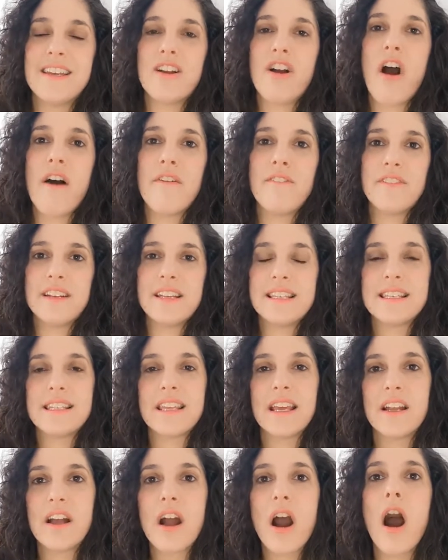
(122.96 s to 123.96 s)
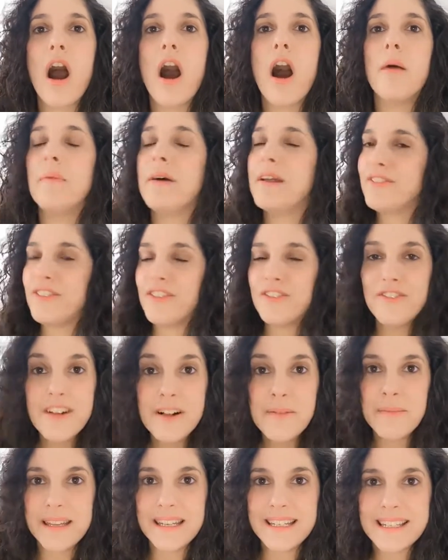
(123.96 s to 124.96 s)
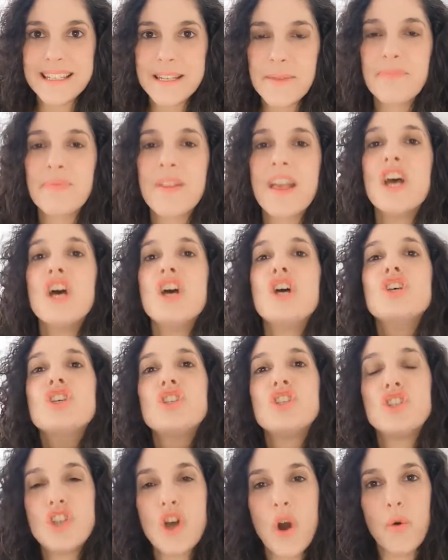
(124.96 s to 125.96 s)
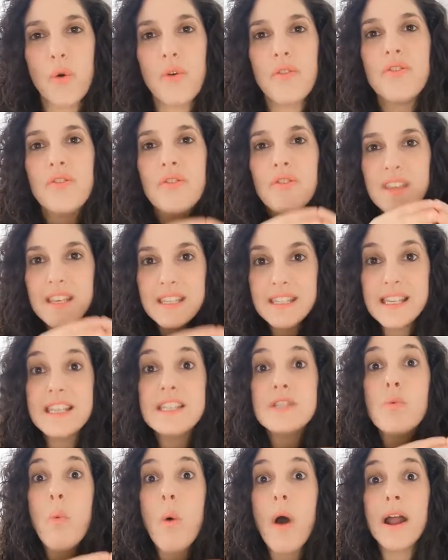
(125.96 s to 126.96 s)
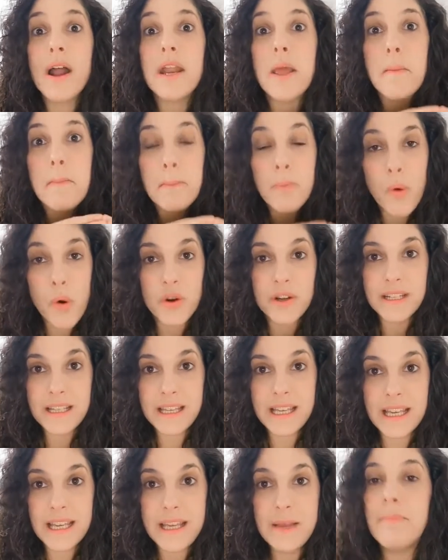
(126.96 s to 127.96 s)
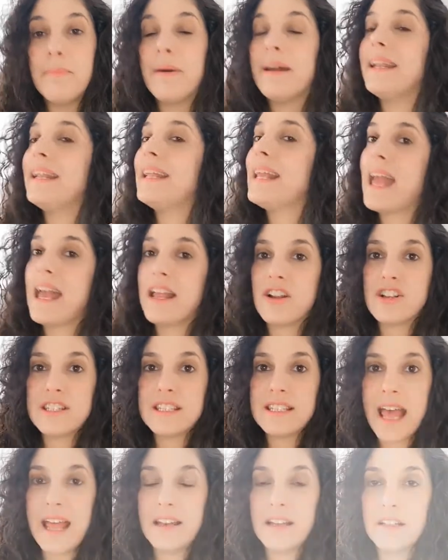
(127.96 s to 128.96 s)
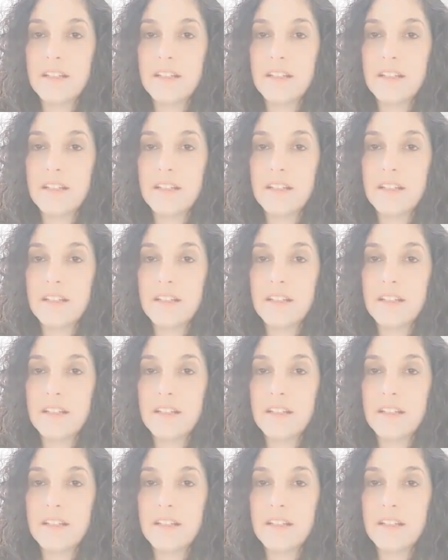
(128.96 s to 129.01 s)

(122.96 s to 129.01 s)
confidence, and calm and fulfillment. So this is one important key, but it cannot stand